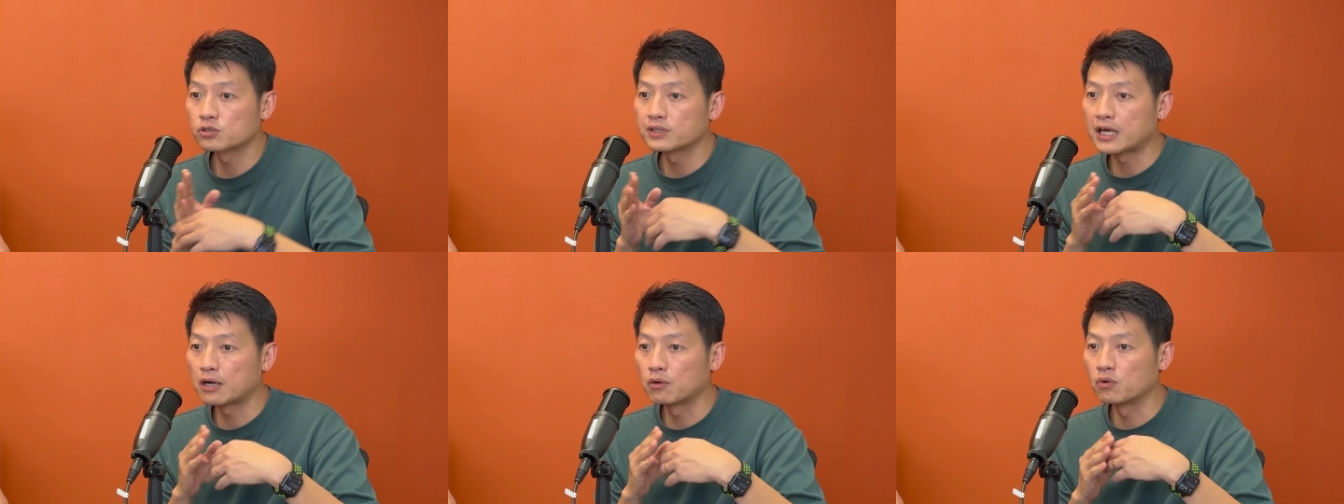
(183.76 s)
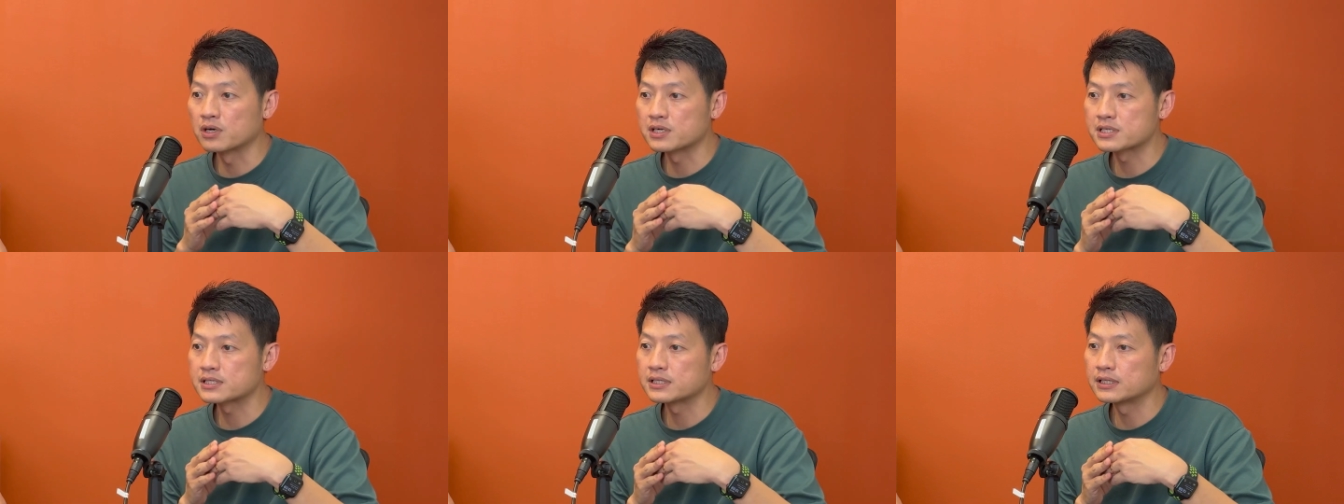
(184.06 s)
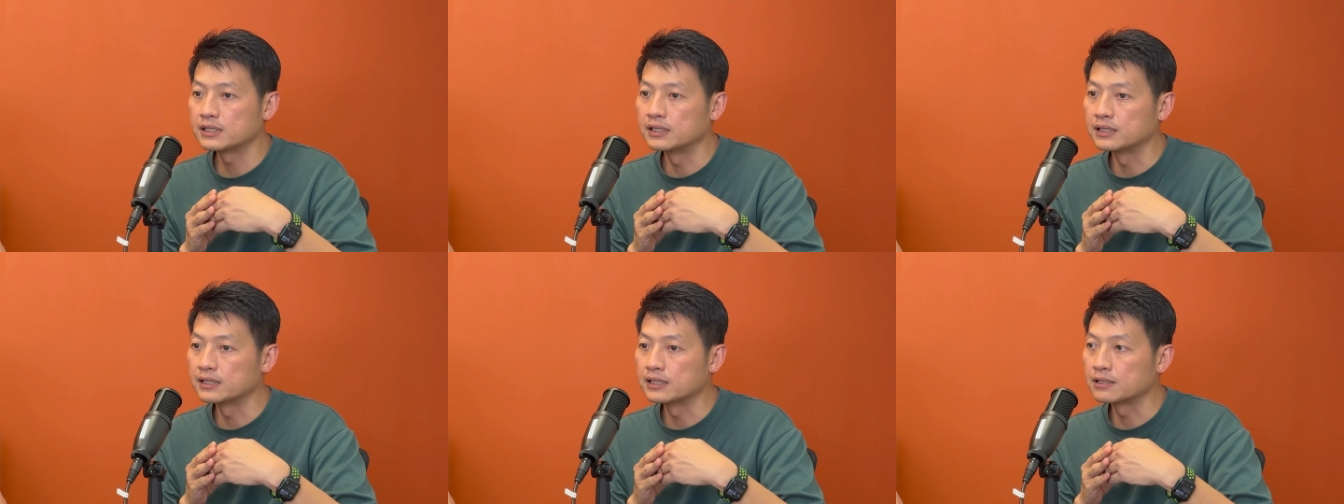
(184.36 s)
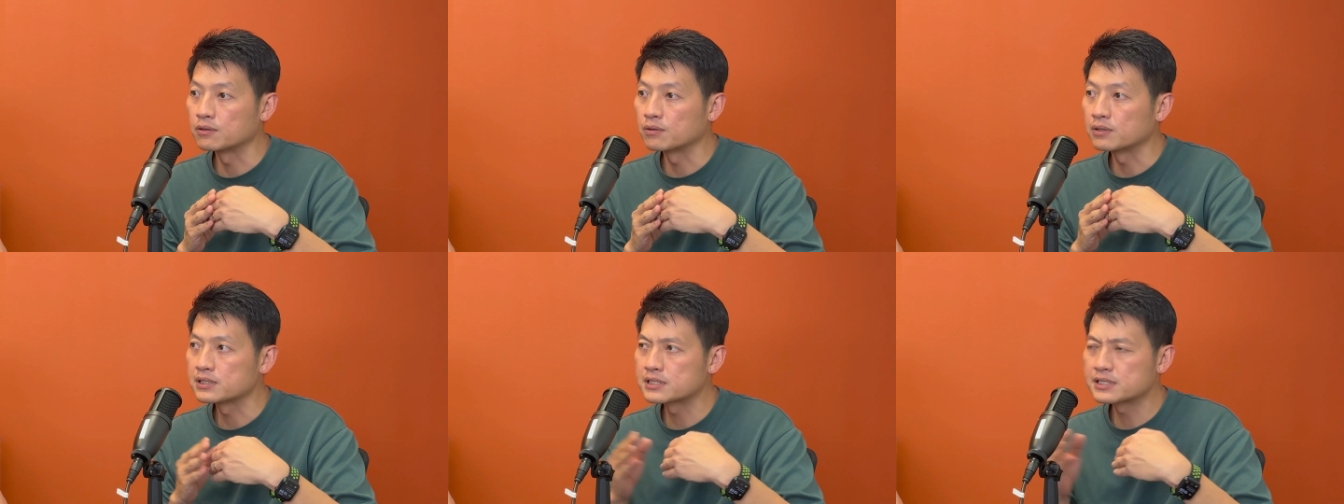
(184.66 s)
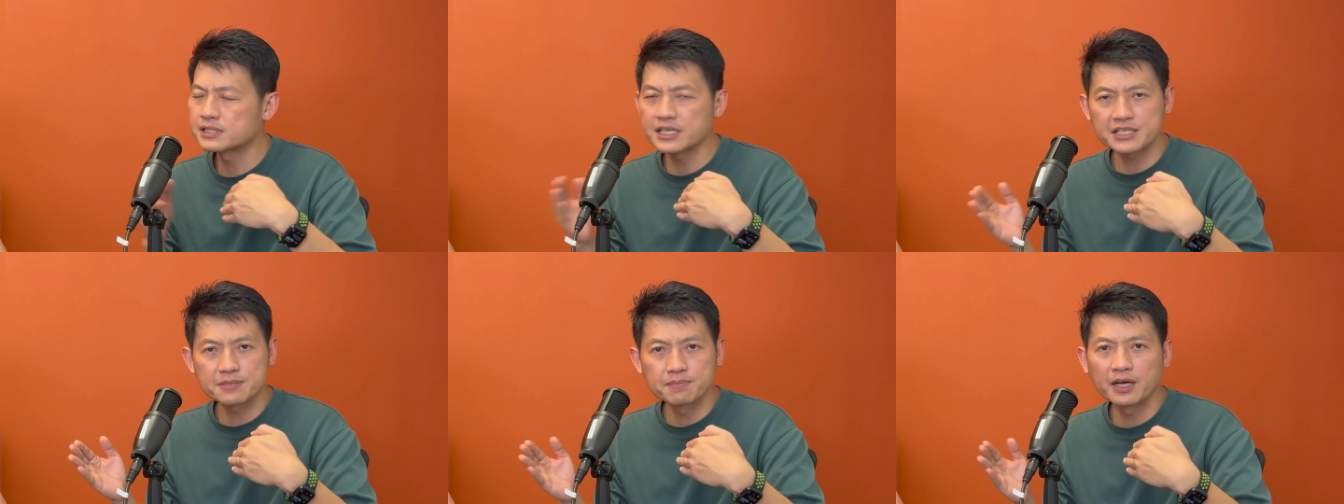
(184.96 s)
So there was a
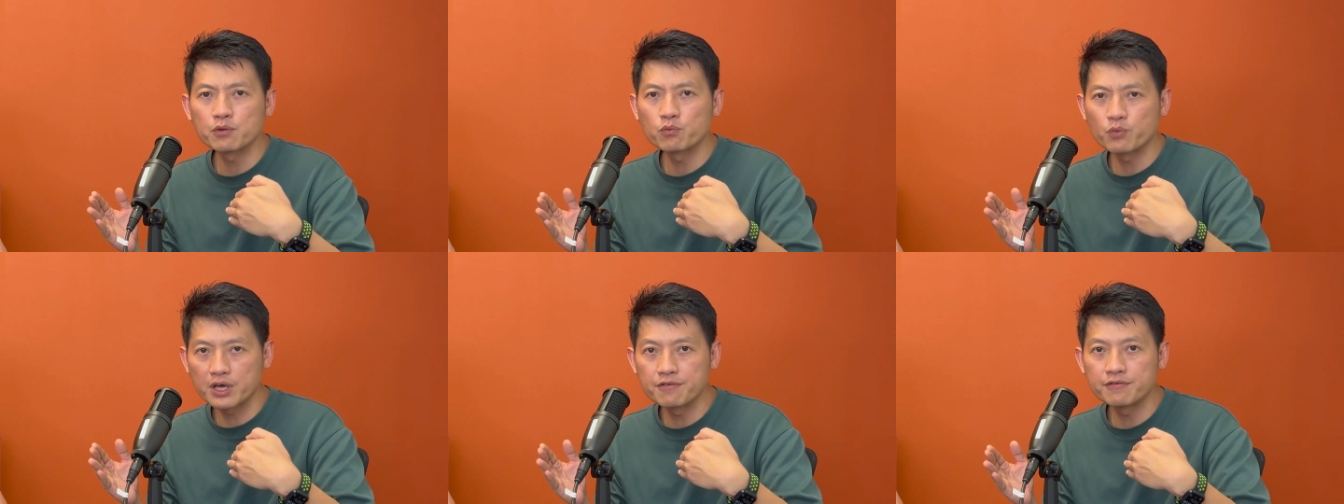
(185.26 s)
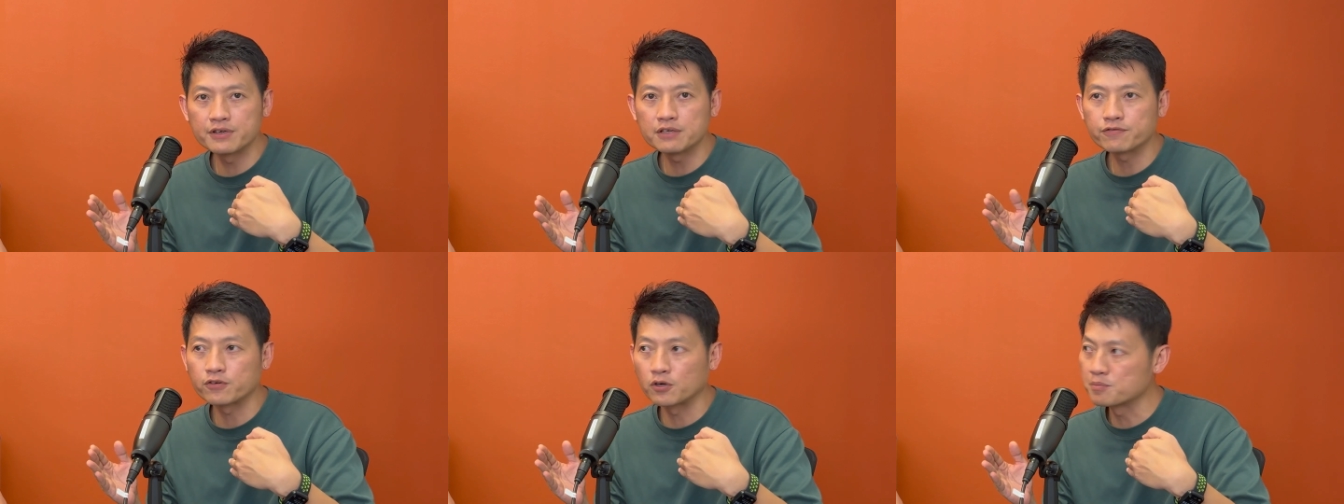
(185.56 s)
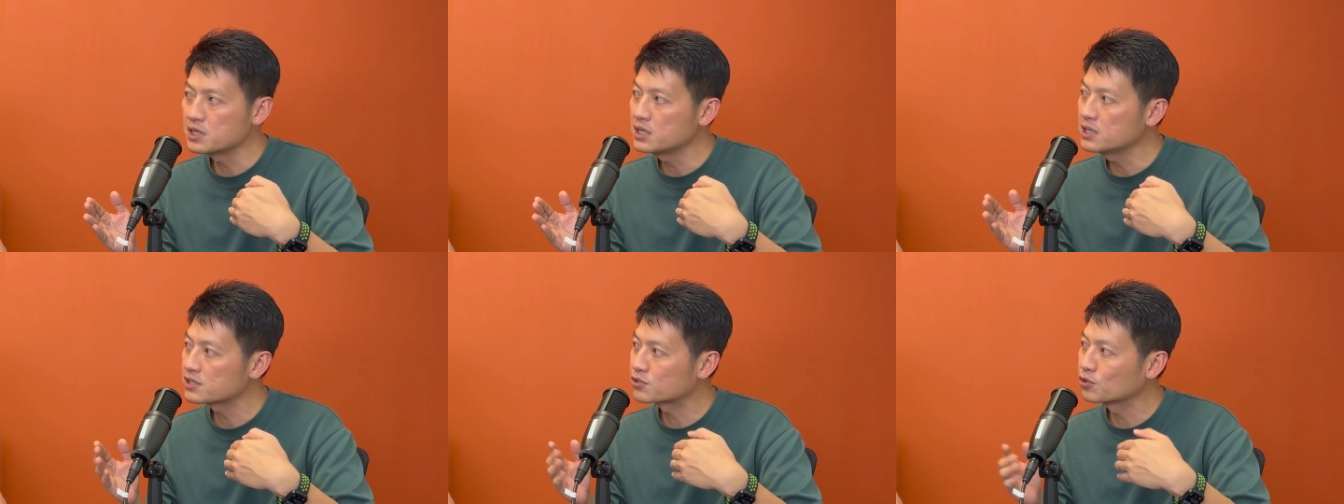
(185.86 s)
six-month waiver for me.